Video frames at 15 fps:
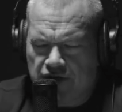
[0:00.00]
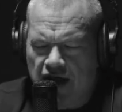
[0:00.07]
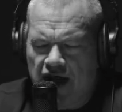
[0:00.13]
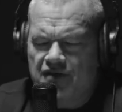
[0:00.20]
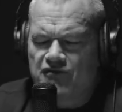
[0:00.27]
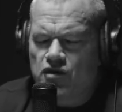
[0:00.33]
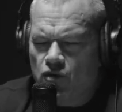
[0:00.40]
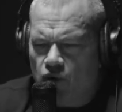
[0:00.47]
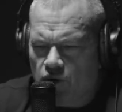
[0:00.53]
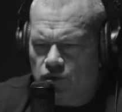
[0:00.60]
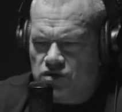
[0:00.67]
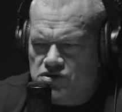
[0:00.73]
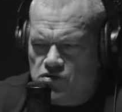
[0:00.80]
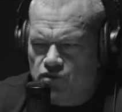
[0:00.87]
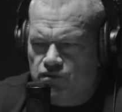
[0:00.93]
everyone
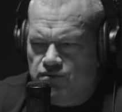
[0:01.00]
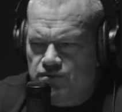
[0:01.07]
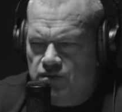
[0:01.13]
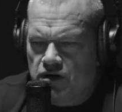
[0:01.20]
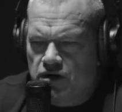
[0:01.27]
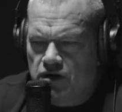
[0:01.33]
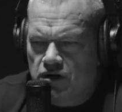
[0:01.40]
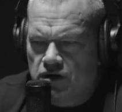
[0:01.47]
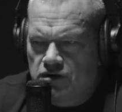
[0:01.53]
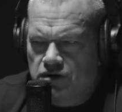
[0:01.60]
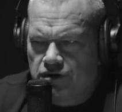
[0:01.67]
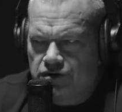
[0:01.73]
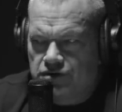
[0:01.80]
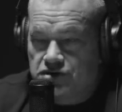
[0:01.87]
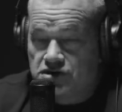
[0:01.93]
was
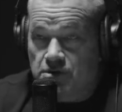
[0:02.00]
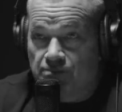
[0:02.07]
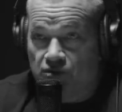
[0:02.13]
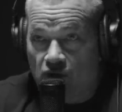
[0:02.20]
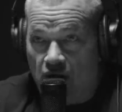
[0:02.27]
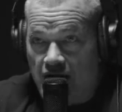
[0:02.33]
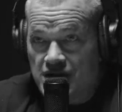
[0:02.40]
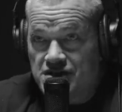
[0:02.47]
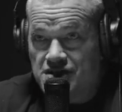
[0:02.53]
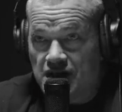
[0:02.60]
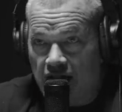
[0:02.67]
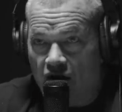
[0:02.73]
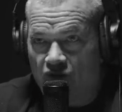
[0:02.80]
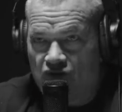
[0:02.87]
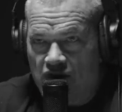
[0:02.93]
surprised at
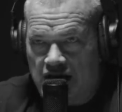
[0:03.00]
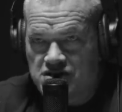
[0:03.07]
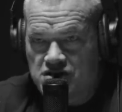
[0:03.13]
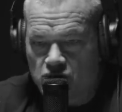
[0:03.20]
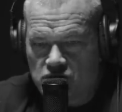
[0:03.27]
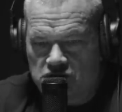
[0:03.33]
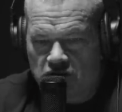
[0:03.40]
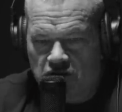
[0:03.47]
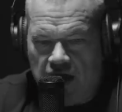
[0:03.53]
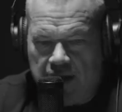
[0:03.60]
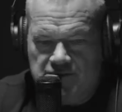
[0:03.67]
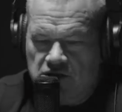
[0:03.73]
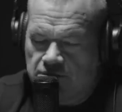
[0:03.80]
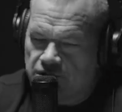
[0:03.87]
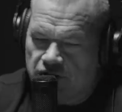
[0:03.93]
how fast it was
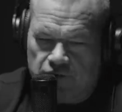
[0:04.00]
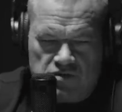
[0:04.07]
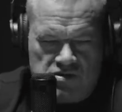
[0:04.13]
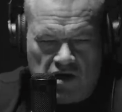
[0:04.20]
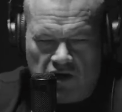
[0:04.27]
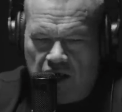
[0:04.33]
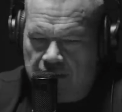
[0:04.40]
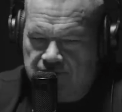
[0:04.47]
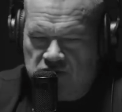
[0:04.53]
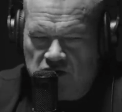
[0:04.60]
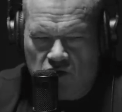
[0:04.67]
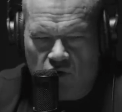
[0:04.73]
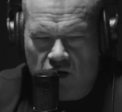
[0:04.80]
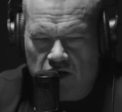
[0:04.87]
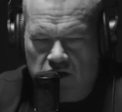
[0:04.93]
collapsing, but it was collapsing
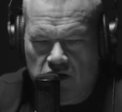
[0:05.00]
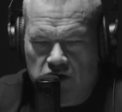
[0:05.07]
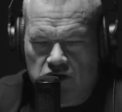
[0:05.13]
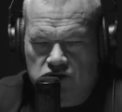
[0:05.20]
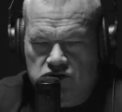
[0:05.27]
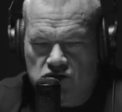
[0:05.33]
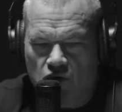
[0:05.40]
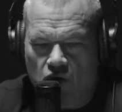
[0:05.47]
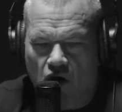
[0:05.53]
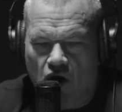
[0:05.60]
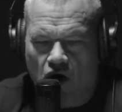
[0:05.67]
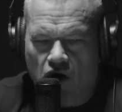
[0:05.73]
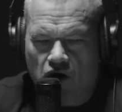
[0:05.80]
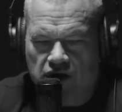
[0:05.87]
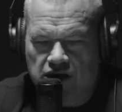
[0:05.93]
quick. So
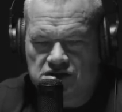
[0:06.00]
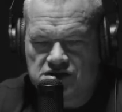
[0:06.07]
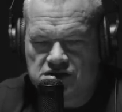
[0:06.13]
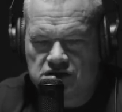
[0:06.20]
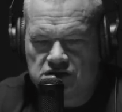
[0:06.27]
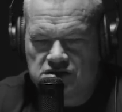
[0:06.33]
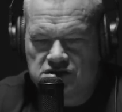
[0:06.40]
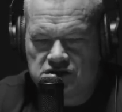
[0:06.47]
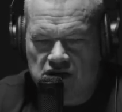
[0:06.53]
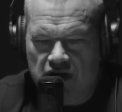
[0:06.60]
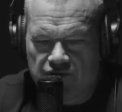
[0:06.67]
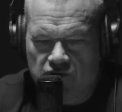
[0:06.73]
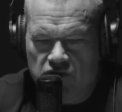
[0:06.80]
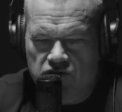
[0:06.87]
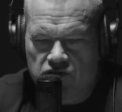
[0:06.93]
August
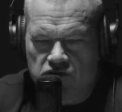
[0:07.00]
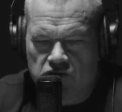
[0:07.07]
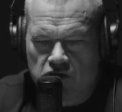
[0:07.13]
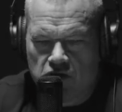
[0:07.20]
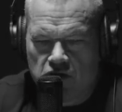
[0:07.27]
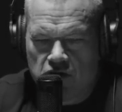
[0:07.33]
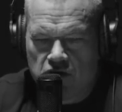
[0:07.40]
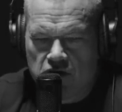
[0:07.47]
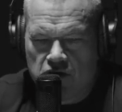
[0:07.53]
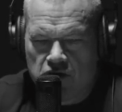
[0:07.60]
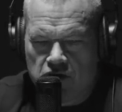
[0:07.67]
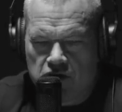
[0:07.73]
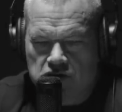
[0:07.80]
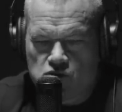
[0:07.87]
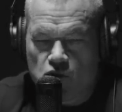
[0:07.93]
7th
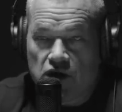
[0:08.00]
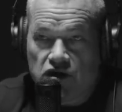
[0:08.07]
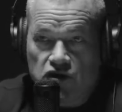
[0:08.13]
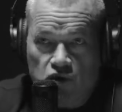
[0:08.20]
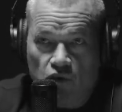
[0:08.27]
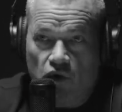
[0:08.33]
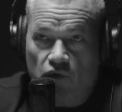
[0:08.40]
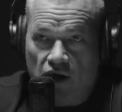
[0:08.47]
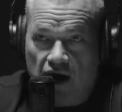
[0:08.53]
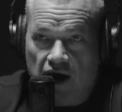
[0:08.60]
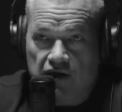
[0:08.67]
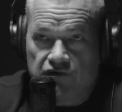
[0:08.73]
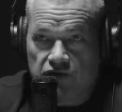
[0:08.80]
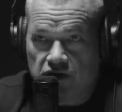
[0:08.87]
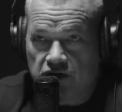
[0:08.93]
is when you
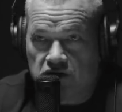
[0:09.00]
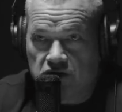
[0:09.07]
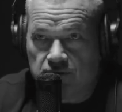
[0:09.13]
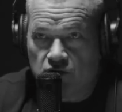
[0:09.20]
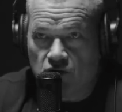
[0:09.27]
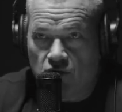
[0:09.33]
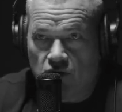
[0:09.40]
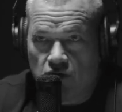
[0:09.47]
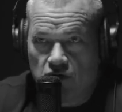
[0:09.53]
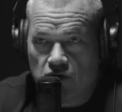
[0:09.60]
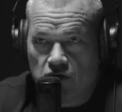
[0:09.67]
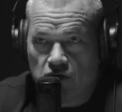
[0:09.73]
arrive in Kabul.